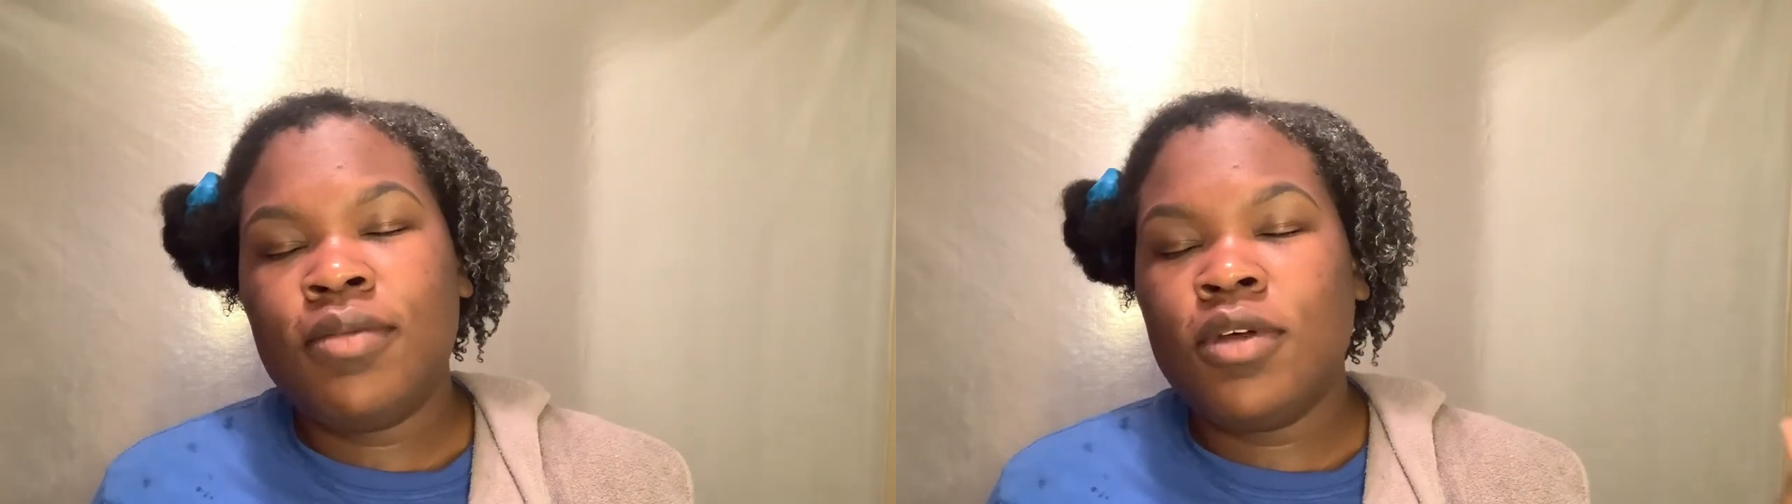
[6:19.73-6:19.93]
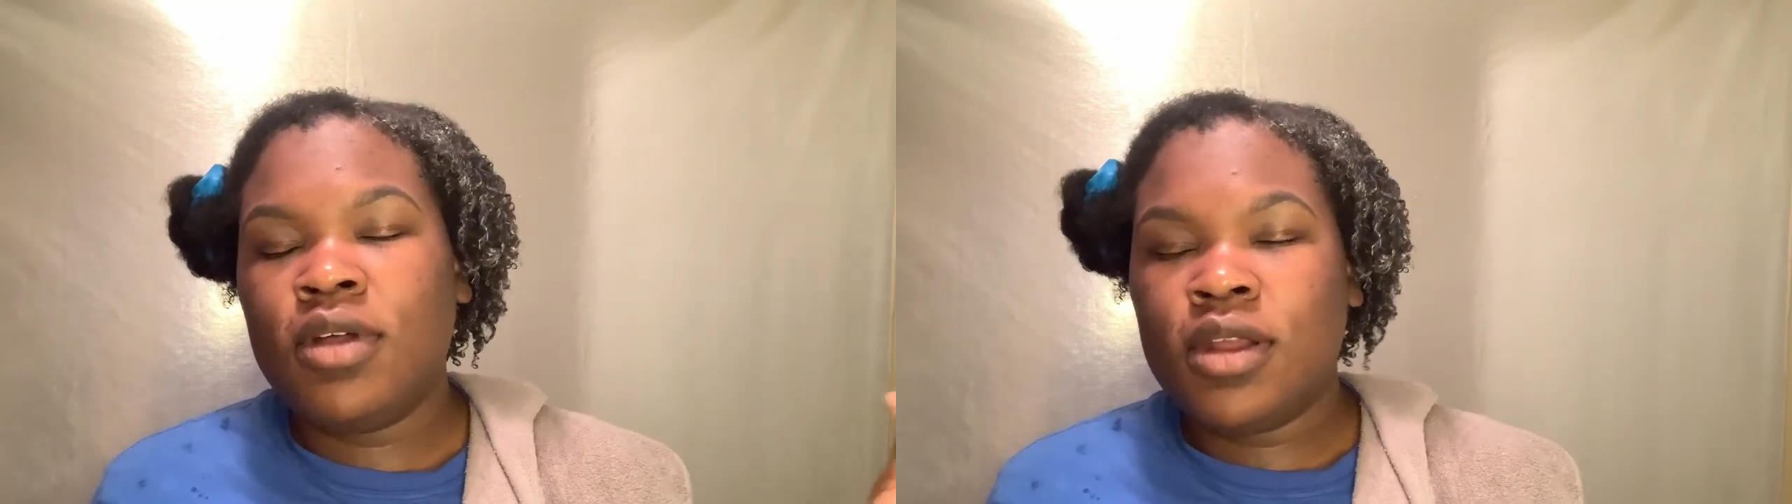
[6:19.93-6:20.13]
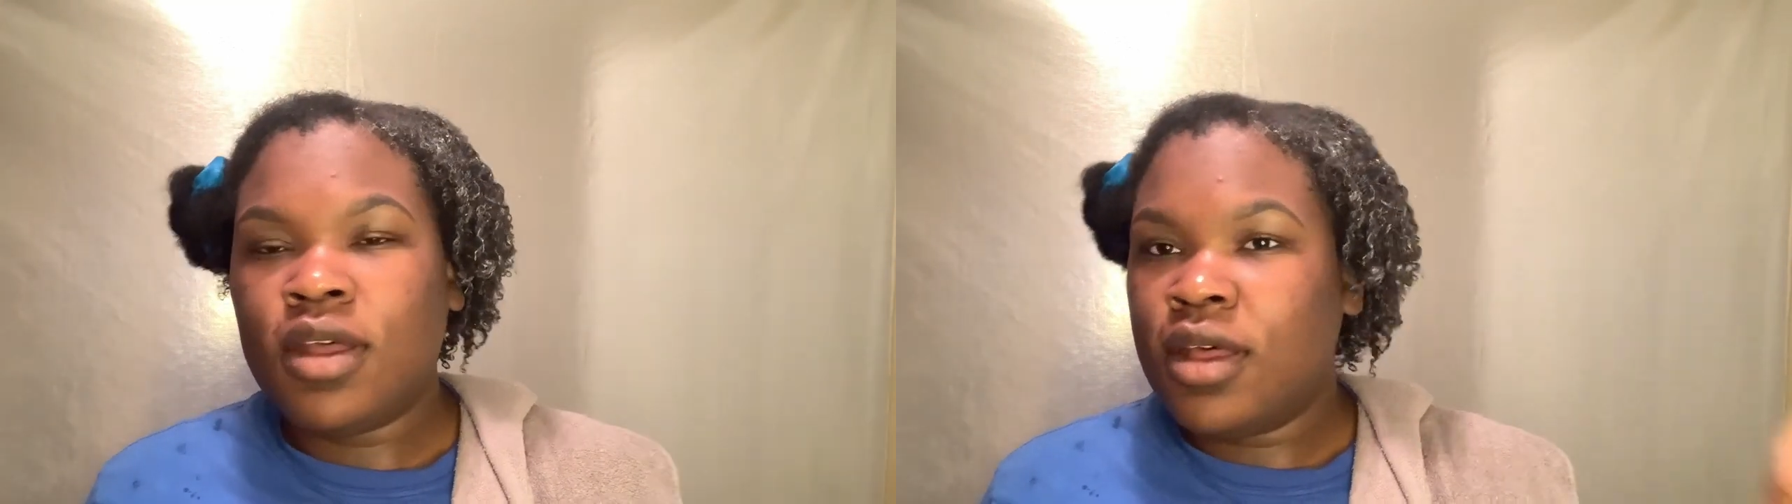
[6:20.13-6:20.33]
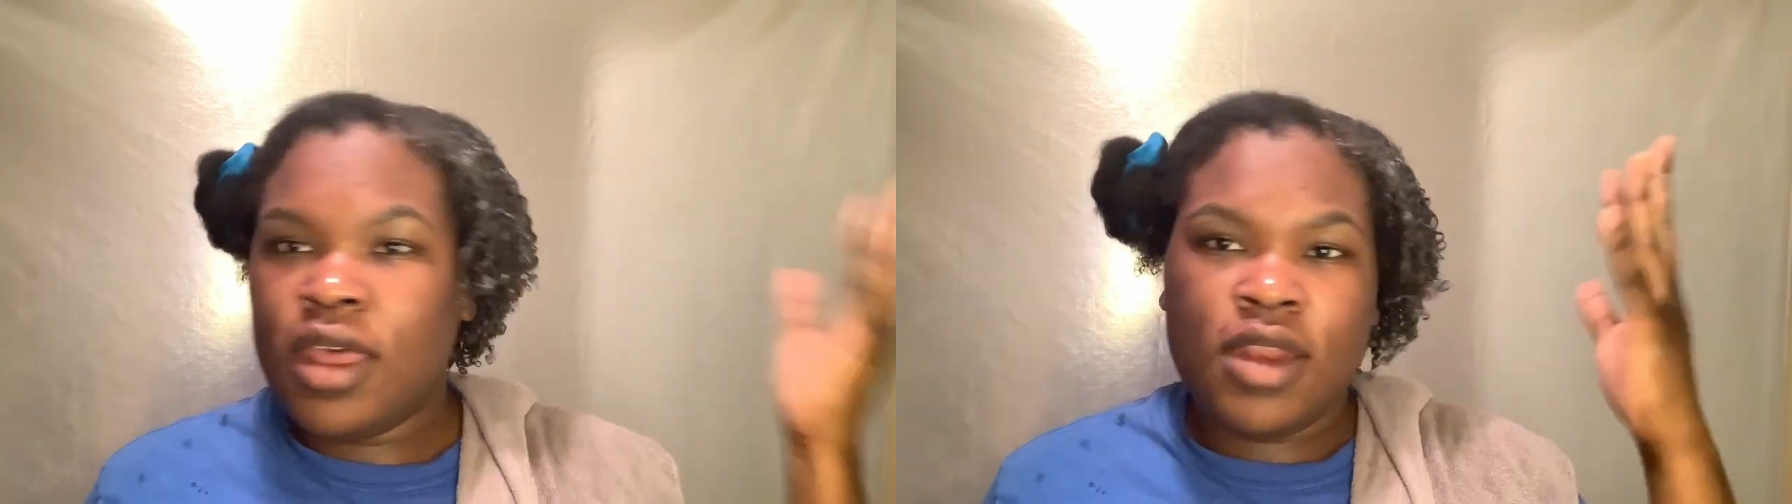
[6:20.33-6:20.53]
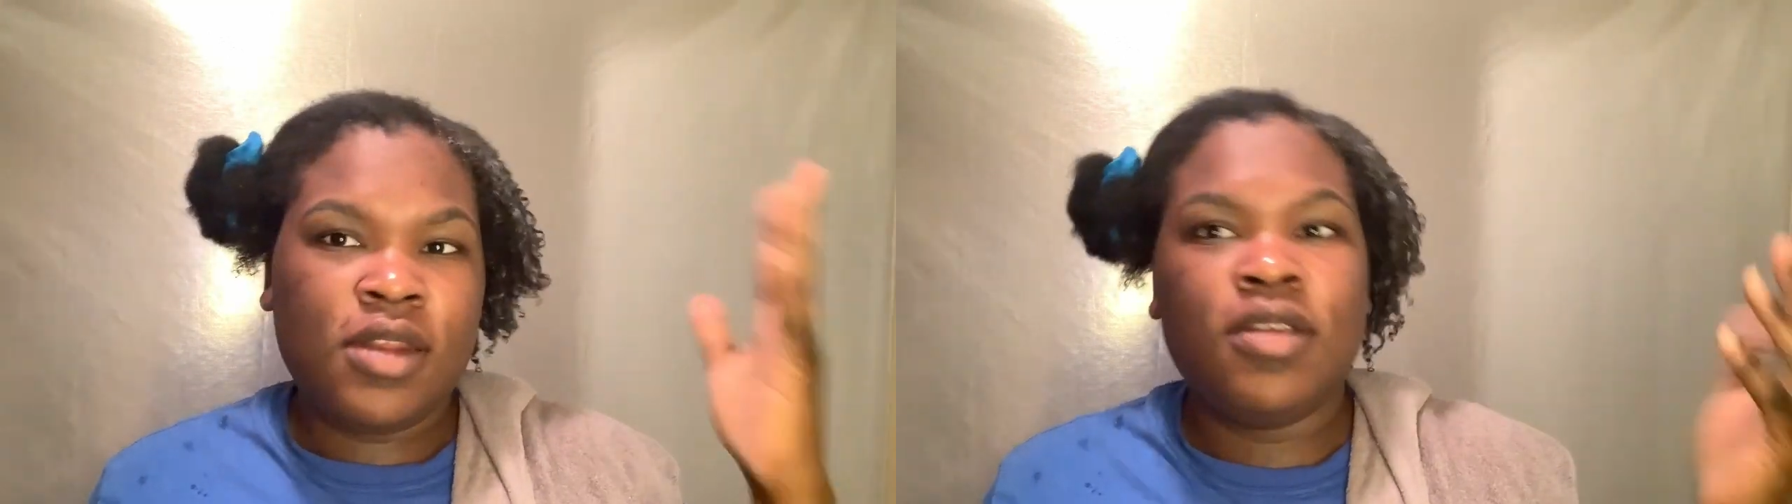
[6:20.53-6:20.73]
I'm going to go
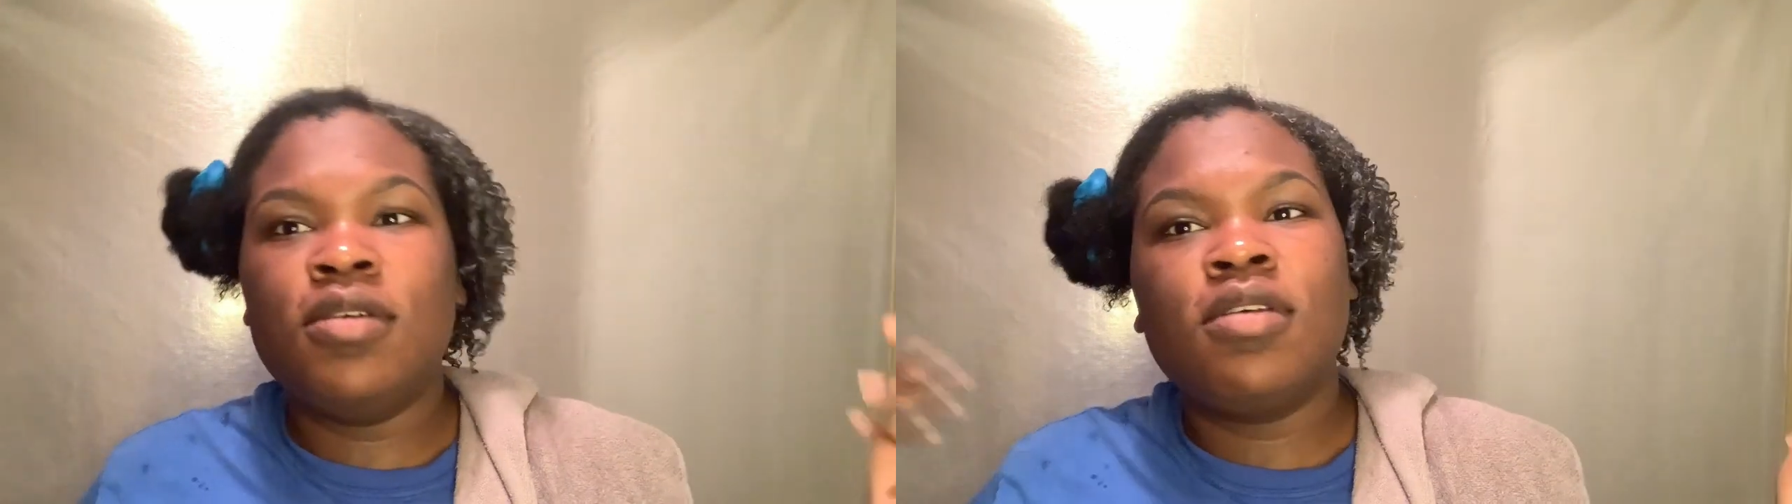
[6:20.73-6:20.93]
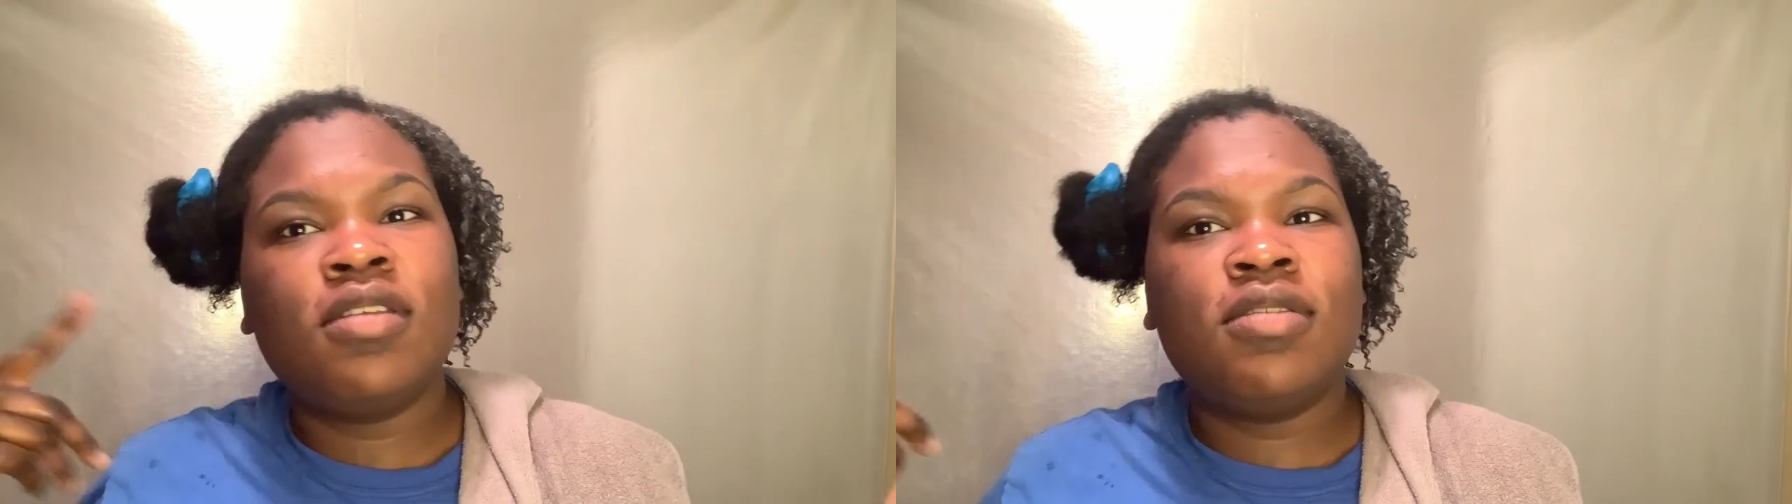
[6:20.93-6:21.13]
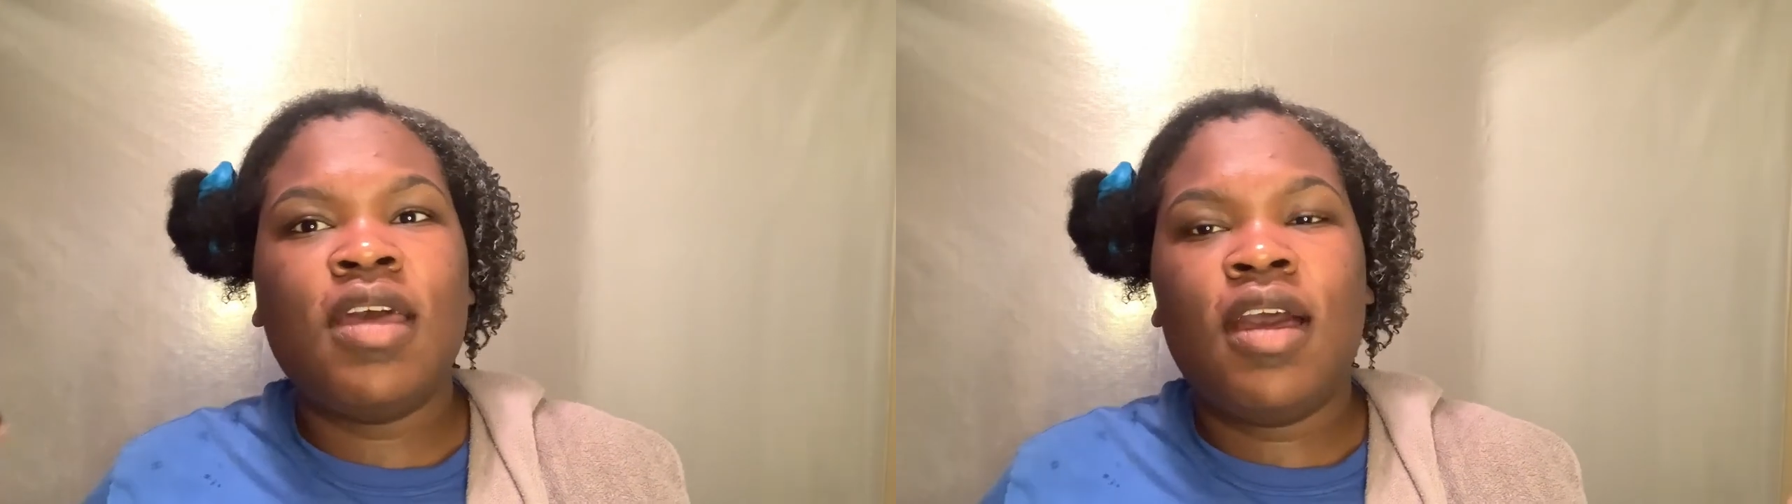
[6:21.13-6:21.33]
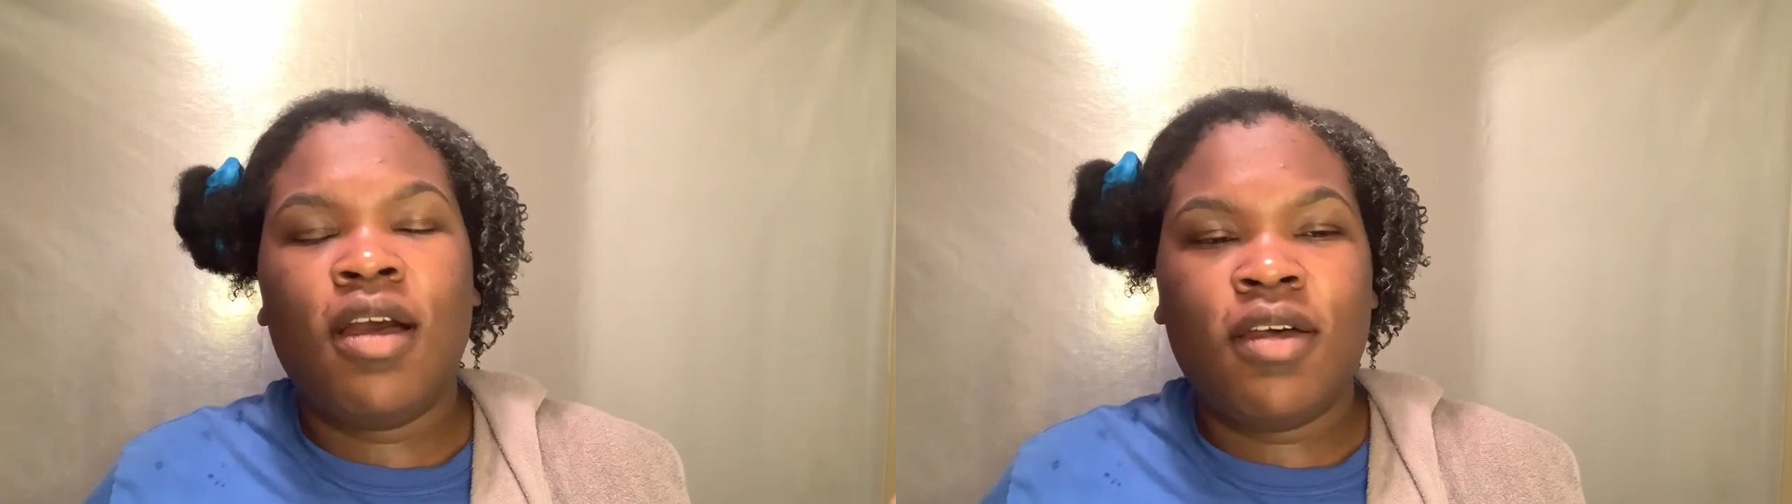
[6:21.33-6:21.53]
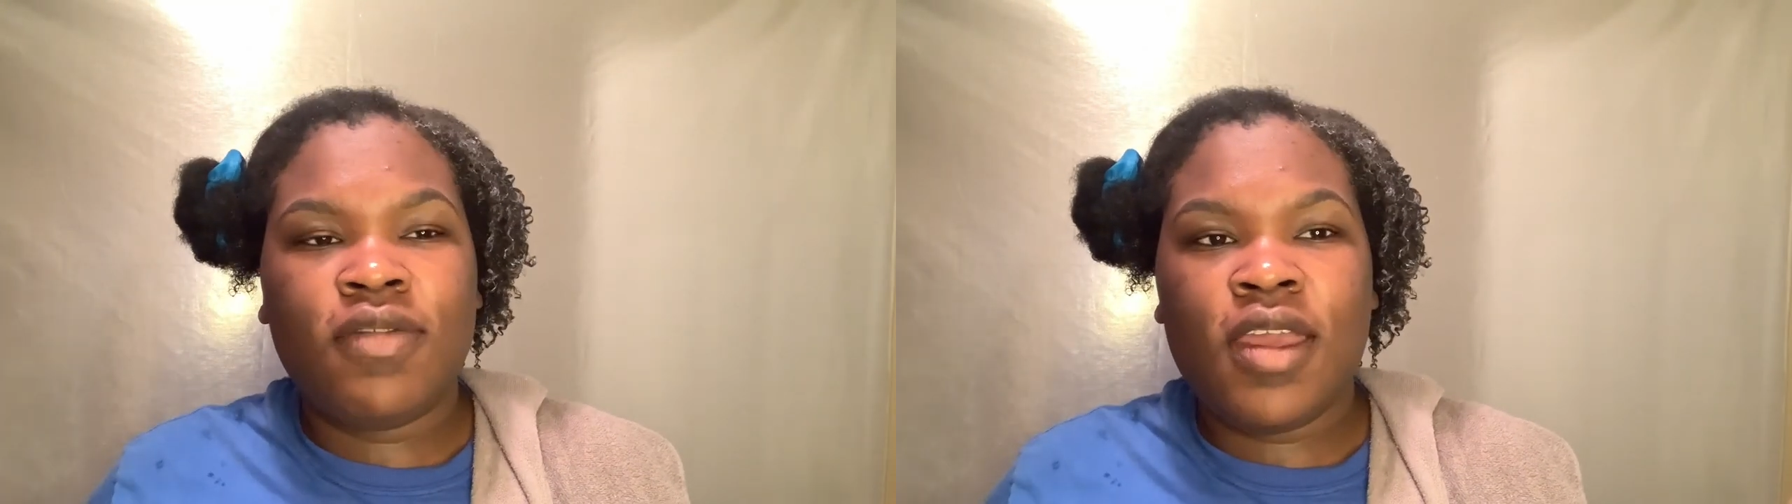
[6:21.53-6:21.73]
ahead and do this
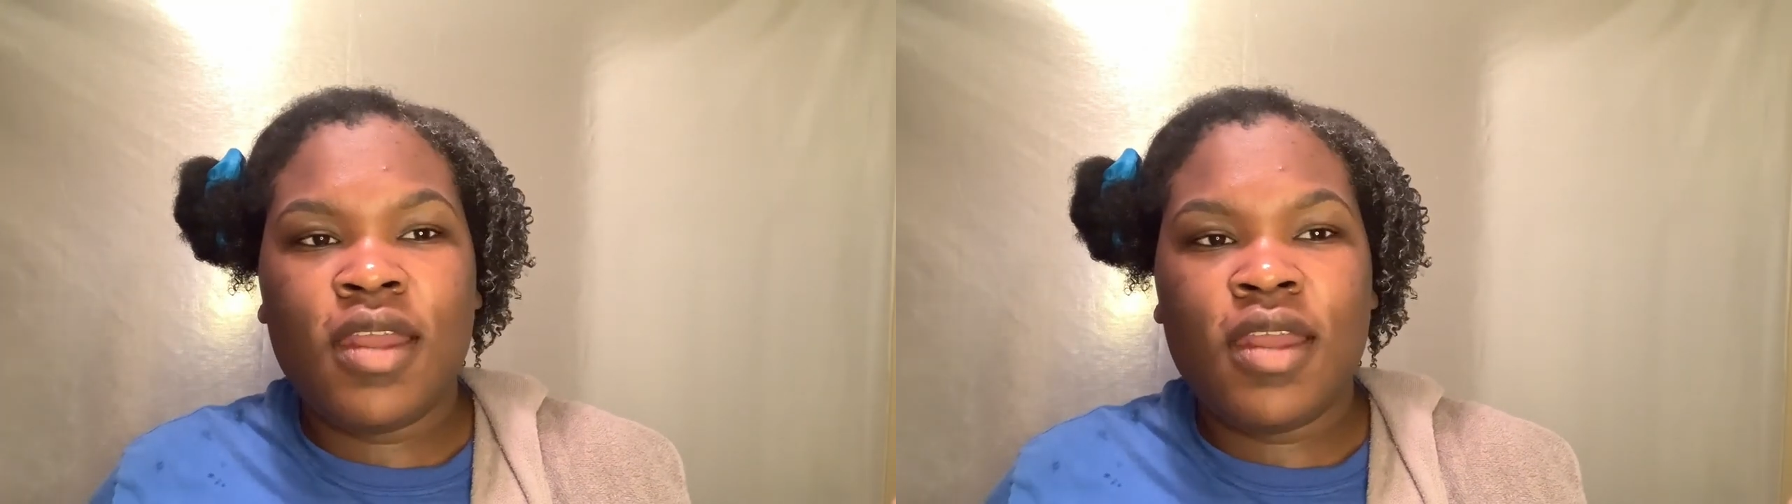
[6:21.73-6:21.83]
side off